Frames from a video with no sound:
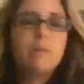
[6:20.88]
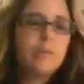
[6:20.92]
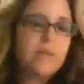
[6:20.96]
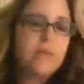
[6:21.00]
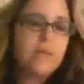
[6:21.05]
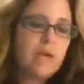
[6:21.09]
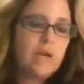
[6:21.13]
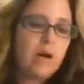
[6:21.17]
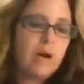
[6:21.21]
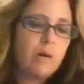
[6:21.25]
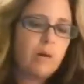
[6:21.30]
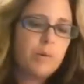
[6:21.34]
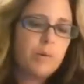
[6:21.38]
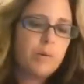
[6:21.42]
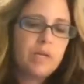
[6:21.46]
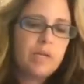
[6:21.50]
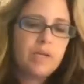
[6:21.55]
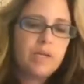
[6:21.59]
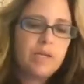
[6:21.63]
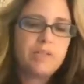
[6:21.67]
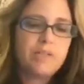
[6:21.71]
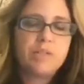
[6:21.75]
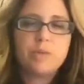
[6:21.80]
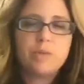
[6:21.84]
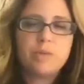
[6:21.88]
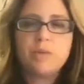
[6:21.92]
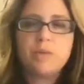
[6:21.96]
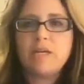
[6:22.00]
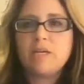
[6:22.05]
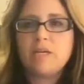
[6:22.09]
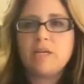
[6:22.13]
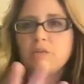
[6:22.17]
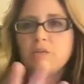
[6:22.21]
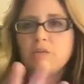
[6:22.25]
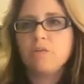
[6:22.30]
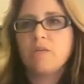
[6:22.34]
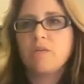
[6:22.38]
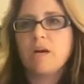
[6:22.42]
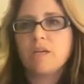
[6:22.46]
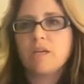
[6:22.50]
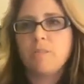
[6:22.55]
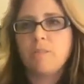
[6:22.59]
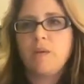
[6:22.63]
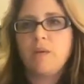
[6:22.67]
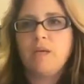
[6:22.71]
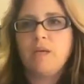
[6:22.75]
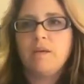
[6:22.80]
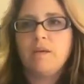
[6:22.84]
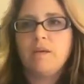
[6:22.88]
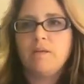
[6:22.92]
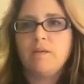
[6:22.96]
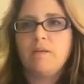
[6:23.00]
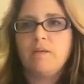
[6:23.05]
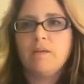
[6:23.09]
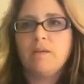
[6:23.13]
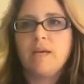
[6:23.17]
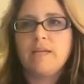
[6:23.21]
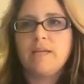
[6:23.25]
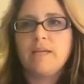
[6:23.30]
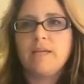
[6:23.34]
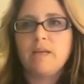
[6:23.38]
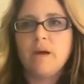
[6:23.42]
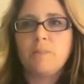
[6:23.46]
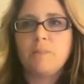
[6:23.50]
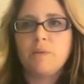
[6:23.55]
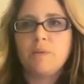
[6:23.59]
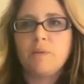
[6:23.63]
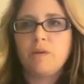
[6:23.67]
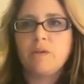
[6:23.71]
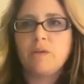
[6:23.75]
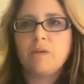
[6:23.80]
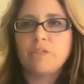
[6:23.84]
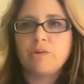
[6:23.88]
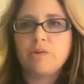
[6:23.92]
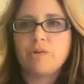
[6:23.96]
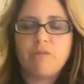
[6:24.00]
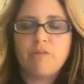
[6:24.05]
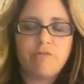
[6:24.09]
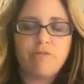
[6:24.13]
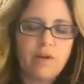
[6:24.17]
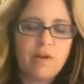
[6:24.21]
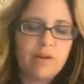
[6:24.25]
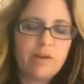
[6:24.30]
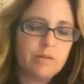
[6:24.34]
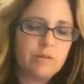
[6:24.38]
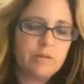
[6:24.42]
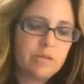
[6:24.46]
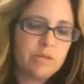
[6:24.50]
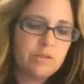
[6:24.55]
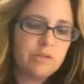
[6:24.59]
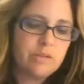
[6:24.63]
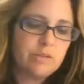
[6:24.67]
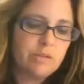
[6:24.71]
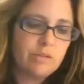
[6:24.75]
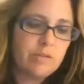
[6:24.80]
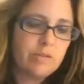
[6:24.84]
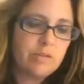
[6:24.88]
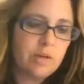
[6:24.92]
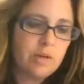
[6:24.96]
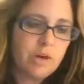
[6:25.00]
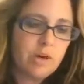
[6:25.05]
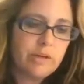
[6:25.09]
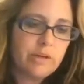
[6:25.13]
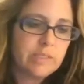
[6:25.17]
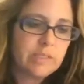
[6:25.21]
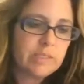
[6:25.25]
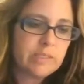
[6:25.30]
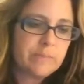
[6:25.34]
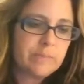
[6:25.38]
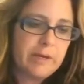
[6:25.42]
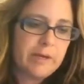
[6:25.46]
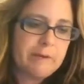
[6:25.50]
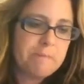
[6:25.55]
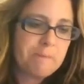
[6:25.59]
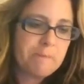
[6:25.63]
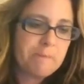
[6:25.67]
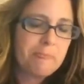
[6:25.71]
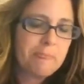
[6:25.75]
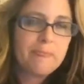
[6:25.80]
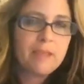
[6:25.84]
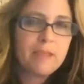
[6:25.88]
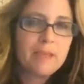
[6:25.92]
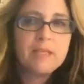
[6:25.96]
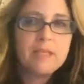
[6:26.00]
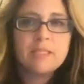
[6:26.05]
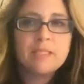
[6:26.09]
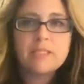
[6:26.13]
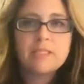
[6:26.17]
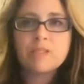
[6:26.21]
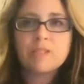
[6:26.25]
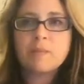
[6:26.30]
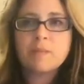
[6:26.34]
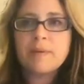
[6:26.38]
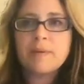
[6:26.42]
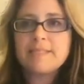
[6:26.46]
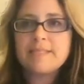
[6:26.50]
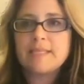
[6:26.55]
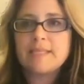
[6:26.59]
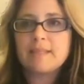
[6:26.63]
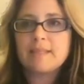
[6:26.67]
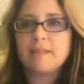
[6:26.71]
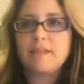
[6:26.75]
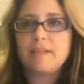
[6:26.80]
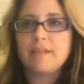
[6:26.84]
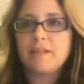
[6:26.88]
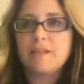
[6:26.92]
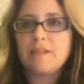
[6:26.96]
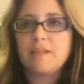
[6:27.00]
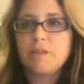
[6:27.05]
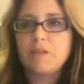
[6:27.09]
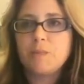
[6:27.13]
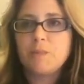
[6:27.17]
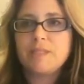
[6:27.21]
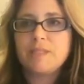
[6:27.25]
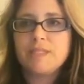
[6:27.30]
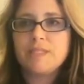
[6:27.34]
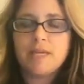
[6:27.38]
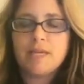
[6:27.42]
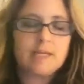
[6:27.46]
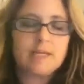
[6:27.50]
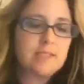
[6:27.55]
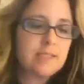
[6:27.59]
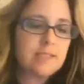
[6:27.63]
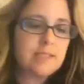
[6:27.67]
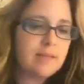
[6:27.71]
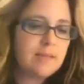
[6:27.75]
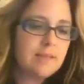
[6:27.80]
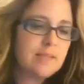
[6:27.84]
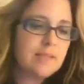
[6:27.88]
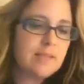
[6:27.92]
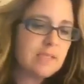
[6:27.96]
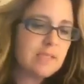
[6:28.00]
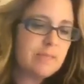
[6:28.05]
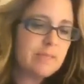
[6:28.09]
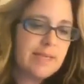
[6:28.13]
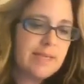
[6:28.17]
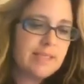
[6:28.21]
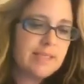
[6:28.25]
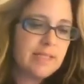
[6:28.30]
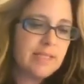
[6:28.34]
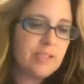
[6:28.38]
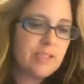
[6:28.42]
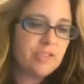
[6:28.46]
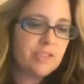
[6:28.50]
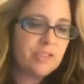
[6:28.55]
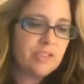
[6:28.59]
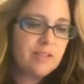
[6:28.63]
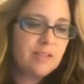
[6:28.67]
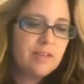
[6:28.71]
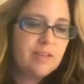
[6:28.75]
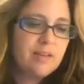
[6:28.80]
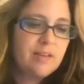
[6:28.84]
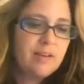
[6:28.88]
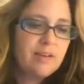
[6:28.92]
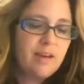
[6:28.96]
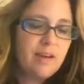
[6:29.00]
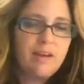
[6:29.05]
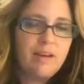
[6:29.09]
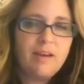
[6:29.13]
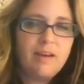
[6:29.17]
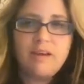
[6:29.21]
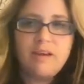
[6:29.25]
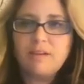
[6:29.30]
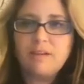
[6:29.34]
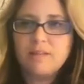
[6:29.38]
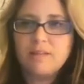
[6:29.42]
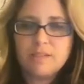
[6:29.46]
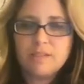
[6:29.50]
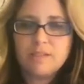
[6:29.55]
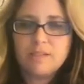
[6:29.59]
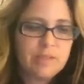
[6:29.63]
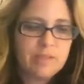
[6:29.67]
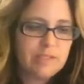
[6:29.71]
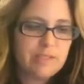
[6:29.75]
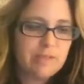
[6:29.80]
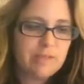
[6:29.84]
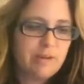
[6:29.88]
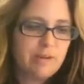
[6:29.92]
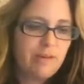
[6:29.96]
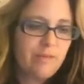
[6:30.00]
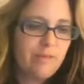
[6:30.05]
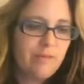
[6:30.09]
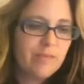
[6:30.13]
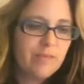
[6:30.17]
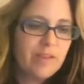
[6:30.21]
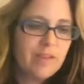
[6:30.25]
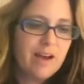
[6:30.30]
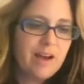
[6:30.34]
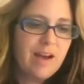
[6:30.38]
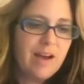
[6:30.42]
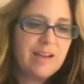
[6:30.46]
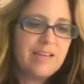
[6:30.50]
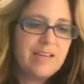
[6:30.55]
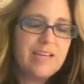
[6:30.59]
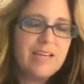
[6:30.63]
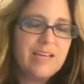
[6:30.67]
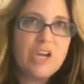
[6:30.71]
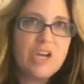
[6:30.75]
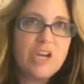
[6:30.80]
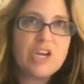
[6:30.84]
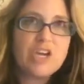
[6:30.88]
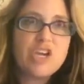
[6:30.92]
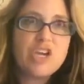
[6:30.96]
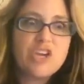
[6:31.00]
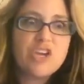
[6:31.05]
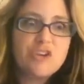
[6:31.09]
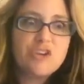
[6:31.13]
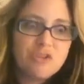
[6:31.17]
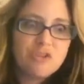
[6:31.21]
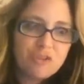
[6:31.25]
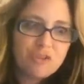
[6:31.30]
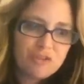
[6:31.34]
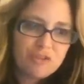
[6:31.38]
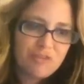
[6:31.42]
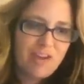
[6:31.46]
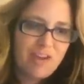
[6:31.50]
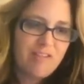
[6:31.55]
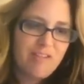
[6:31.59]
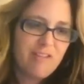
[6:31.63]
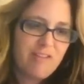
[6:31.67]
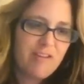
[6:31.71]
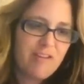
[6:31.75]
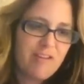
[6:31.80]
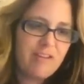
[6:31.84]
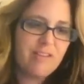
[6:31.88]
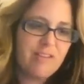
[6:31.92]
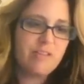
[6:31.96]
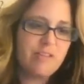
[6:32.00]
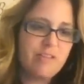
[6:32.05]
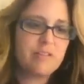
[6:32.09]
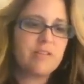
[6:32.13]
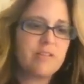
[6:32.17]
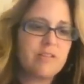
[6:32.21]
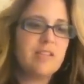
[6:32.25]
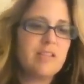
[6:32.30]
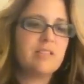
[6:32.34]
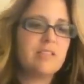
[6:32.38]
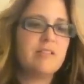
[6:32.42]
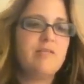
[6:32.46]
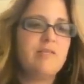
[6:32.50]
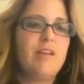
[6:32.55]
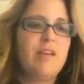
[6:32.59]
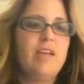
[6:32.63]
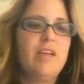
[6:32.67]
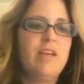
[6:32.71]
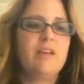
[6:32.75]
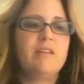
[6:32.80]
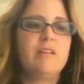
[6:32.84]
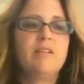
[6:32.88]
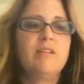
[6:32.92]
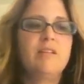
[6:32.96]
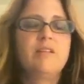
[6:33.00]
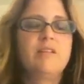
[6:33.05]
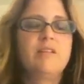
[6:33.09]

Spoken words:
but I'll put it into an actual document and upload it to our files on Servant Hearts. But so basically you would text this message: hey, so-and-so, I need a huge favor. And there's lots of like